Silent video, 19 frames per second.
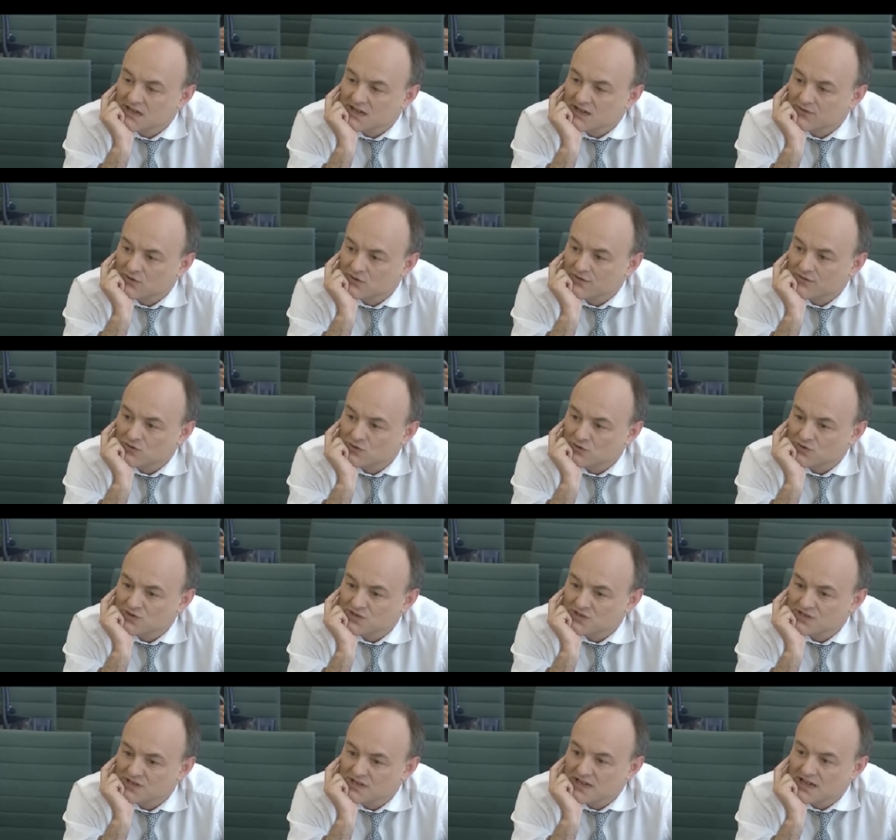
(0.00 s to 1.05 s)
of, of
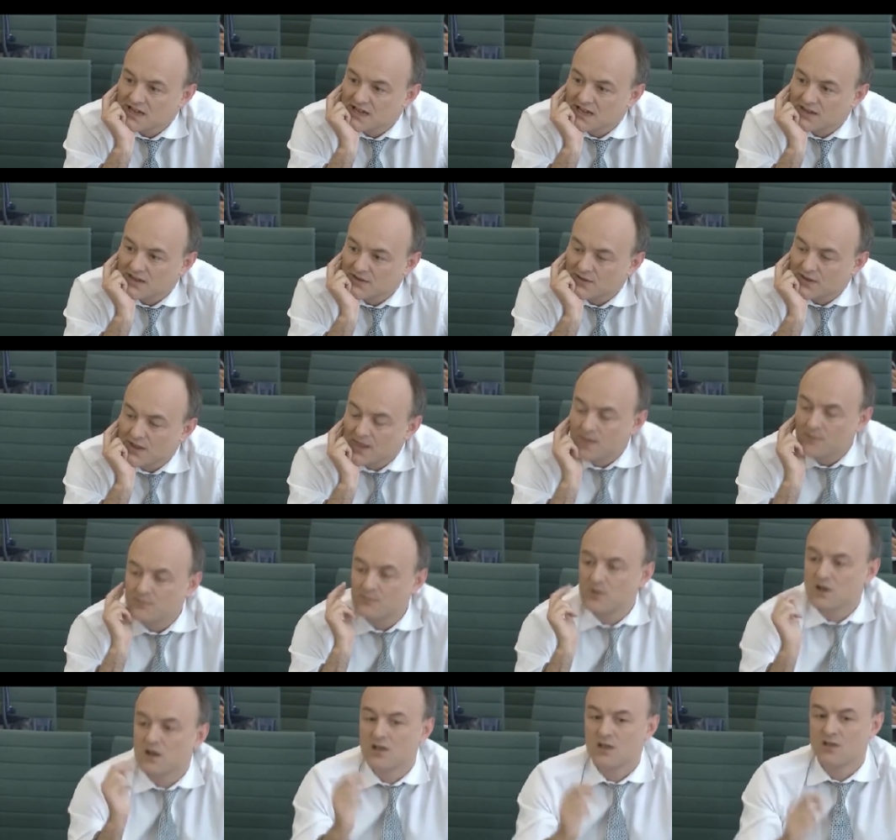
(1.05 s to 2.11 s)
course. Uh,
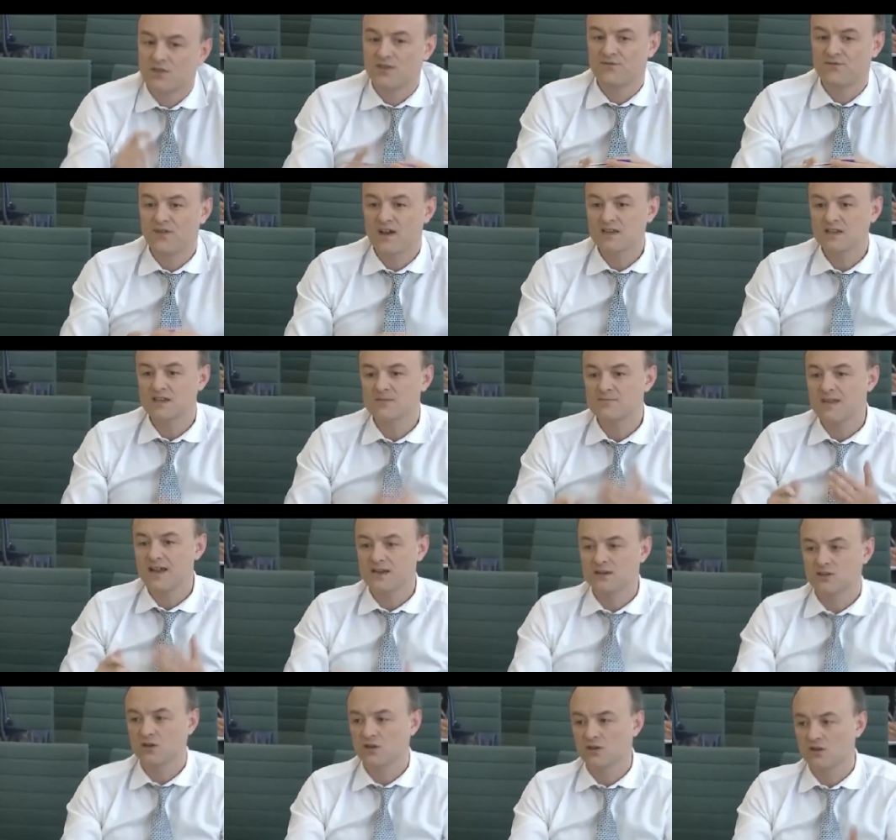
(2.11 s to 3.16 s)
the
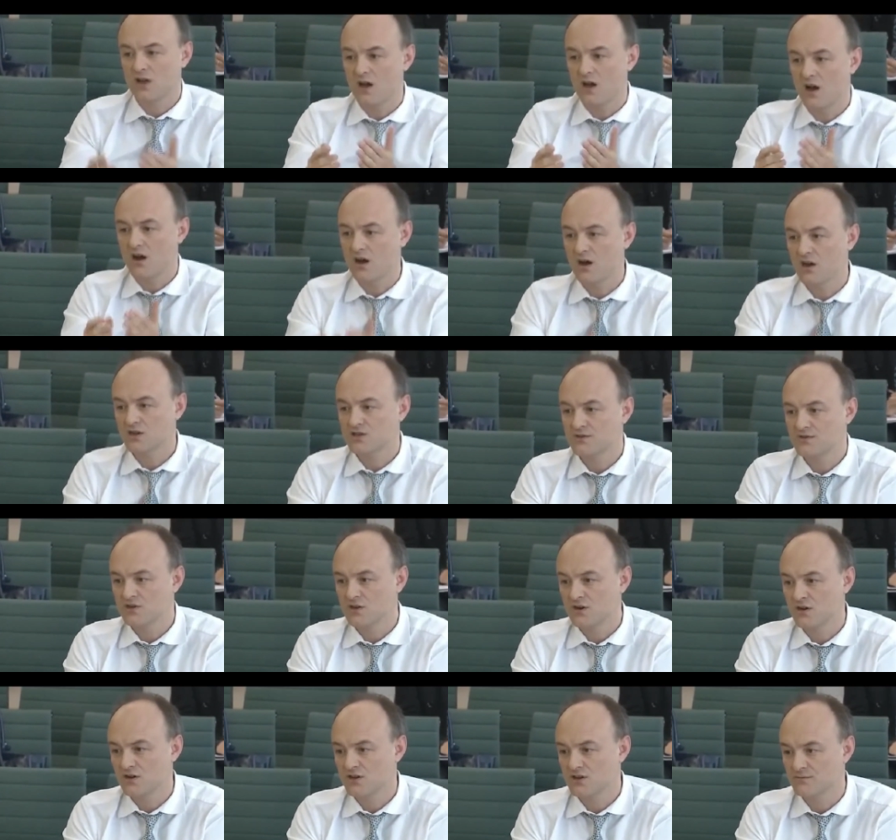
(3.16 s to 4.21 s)
fundamental heart of the
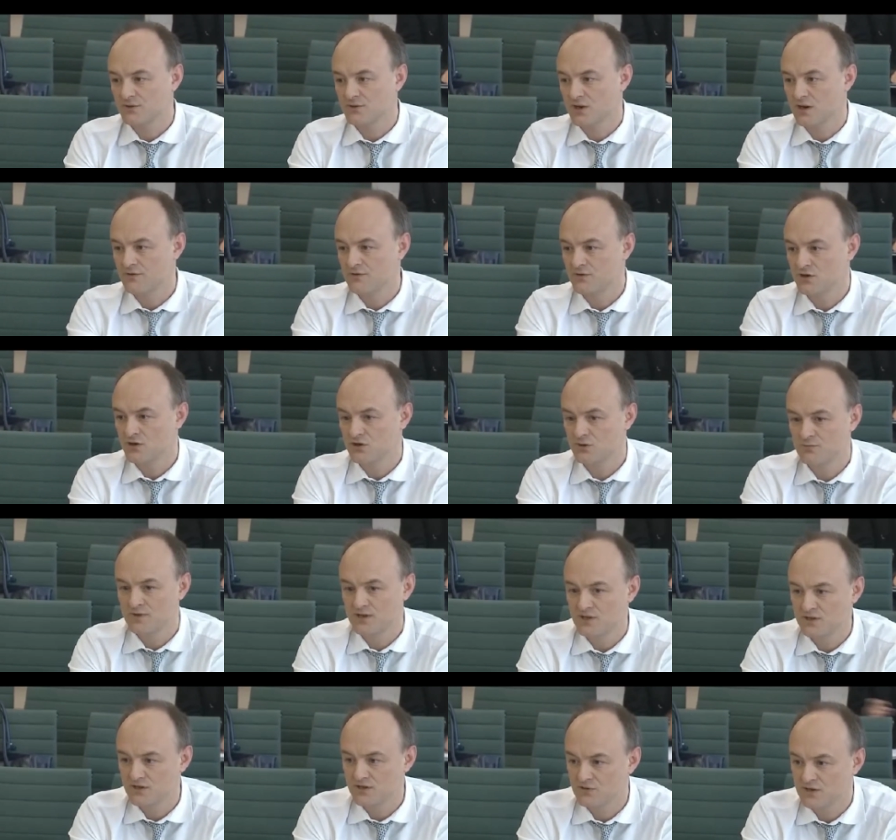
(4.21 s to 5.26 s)
argument over the
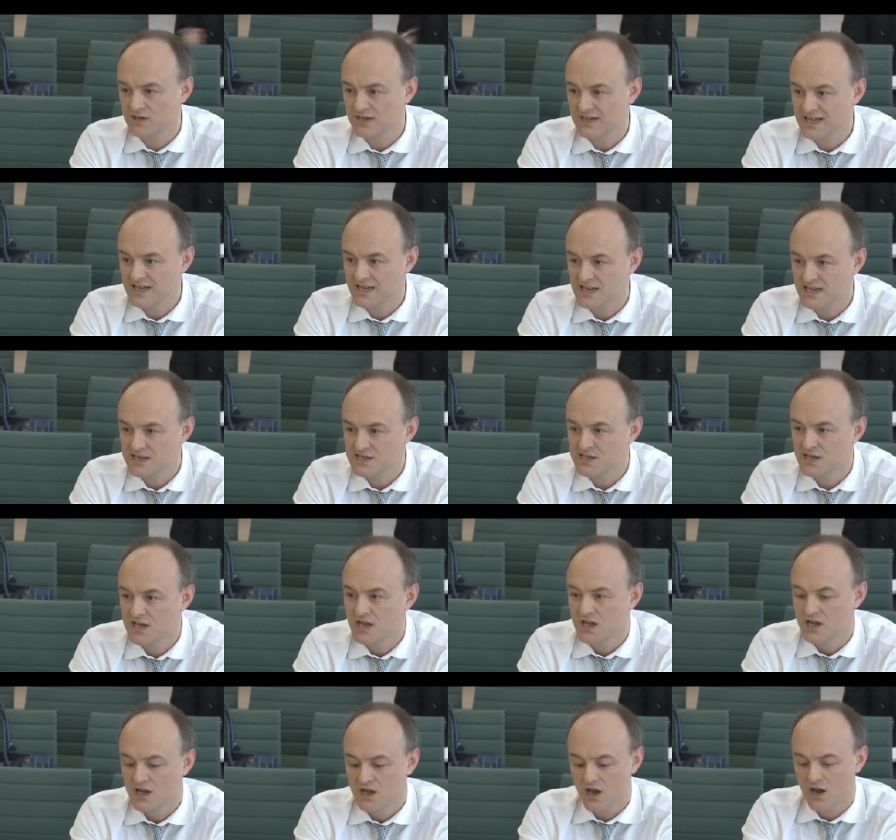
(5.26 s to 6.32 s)
European Union is
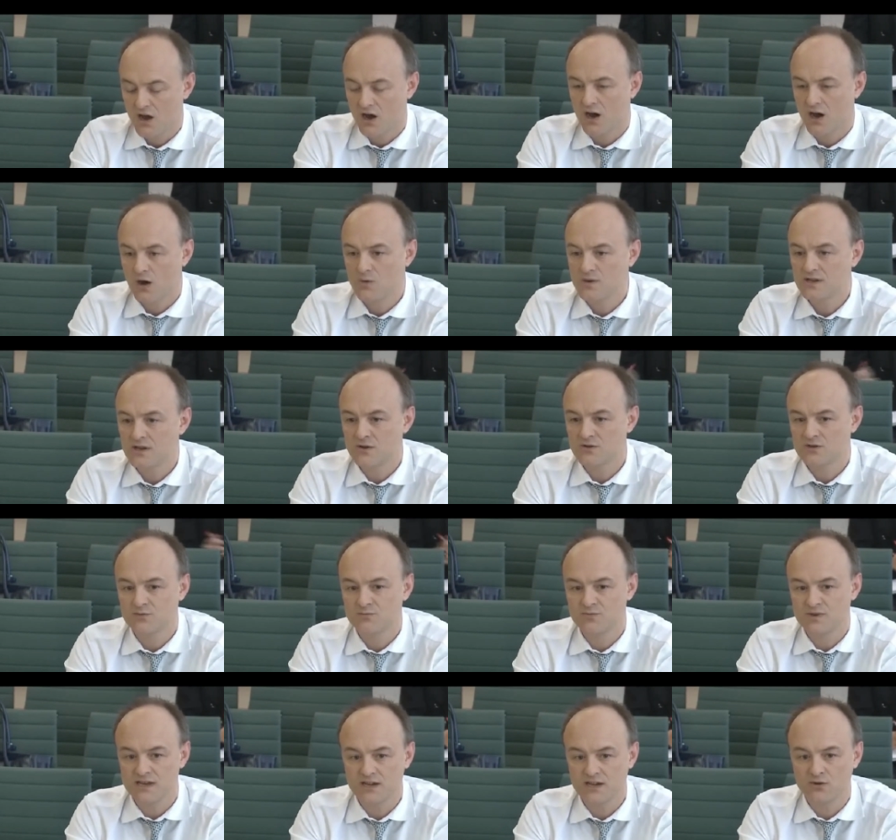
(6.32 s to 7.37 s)
are we going to
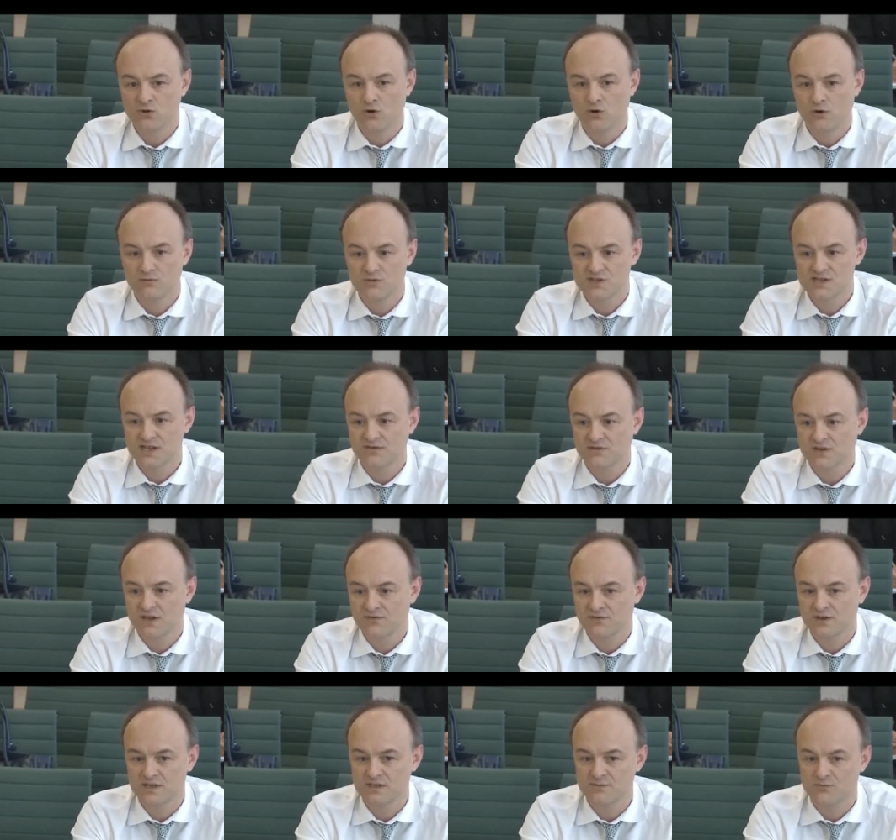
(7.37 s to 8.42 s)
be a normal self
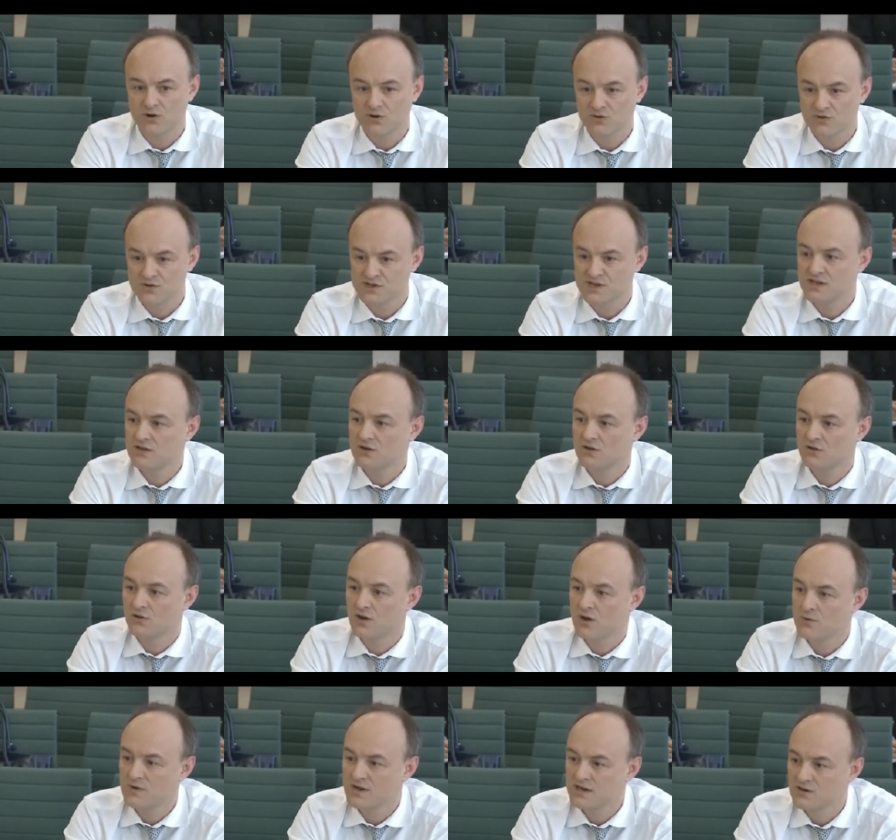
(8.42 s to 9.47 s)
governing democracy or
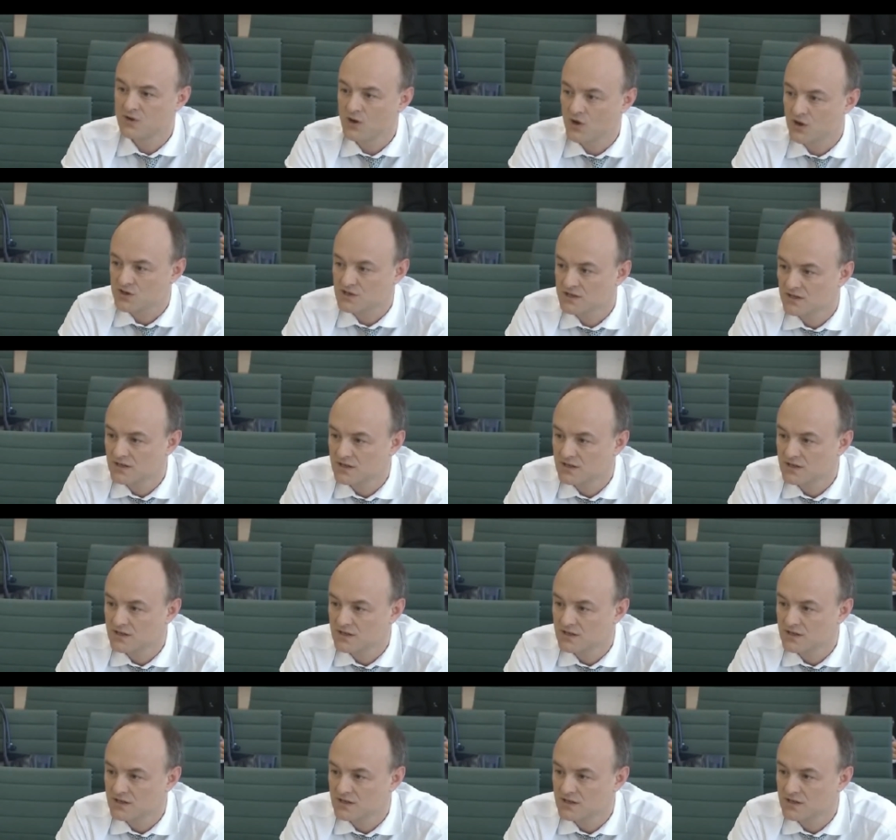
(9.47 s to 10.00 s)
are we not?